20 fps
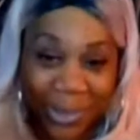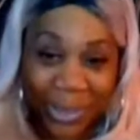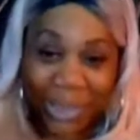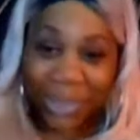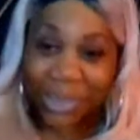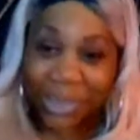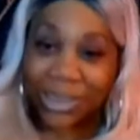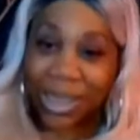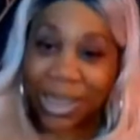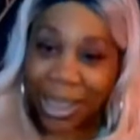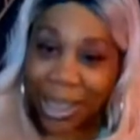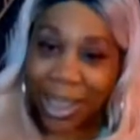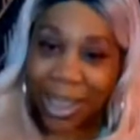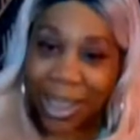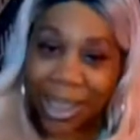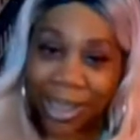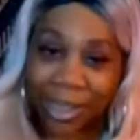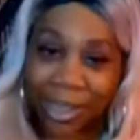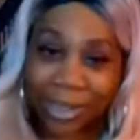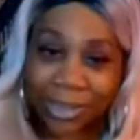
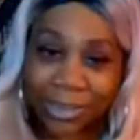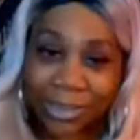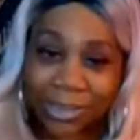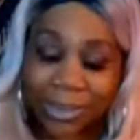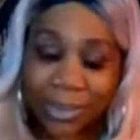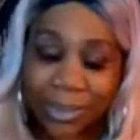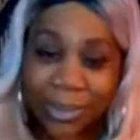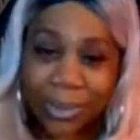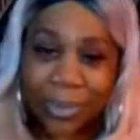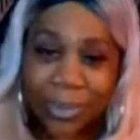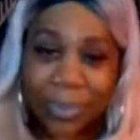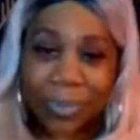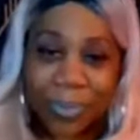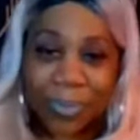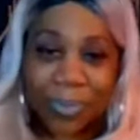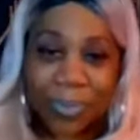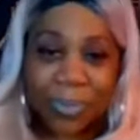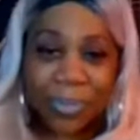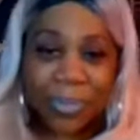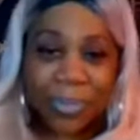Yeah.
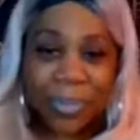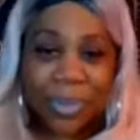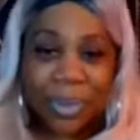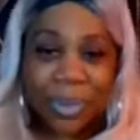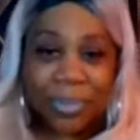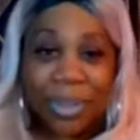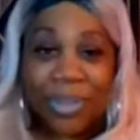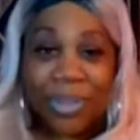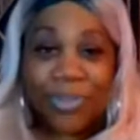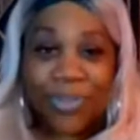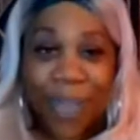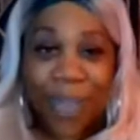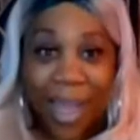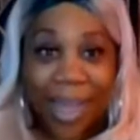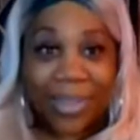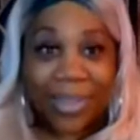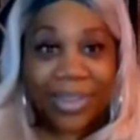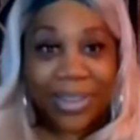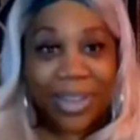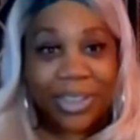We
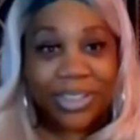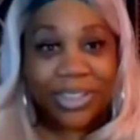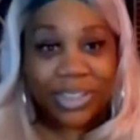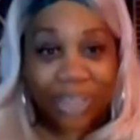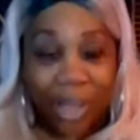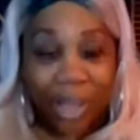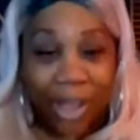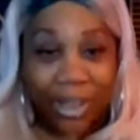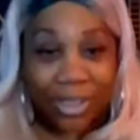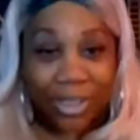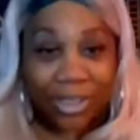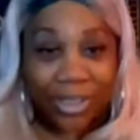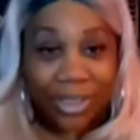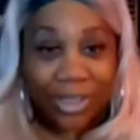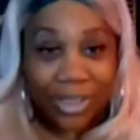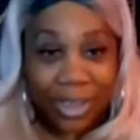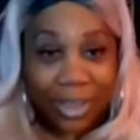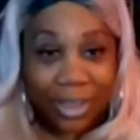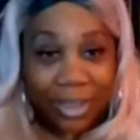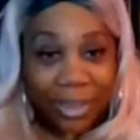finally done started to
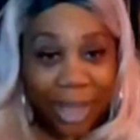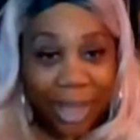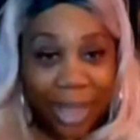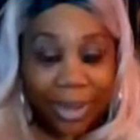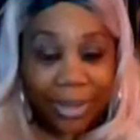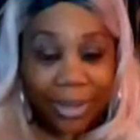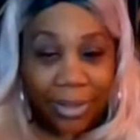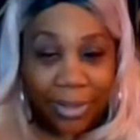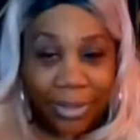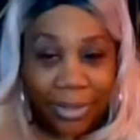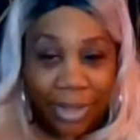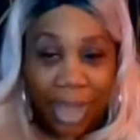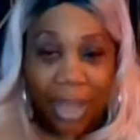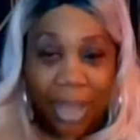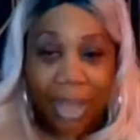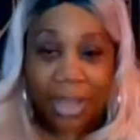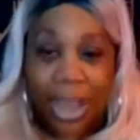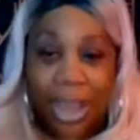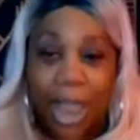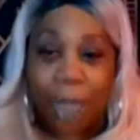see the light of the day,
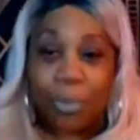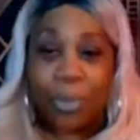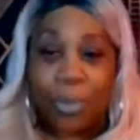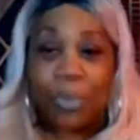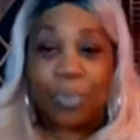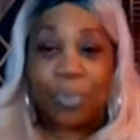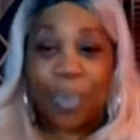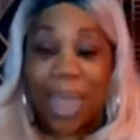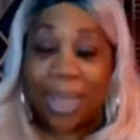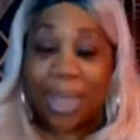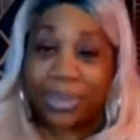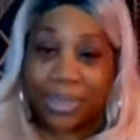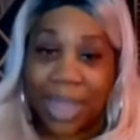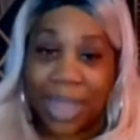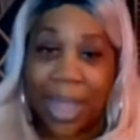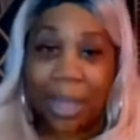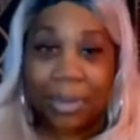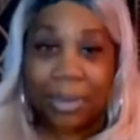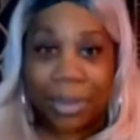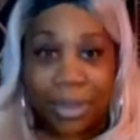and now we back
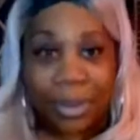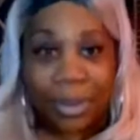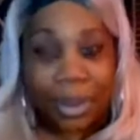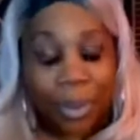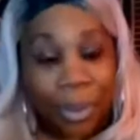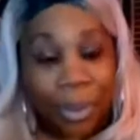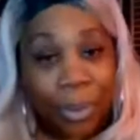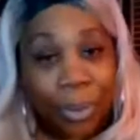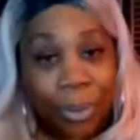down in the hole.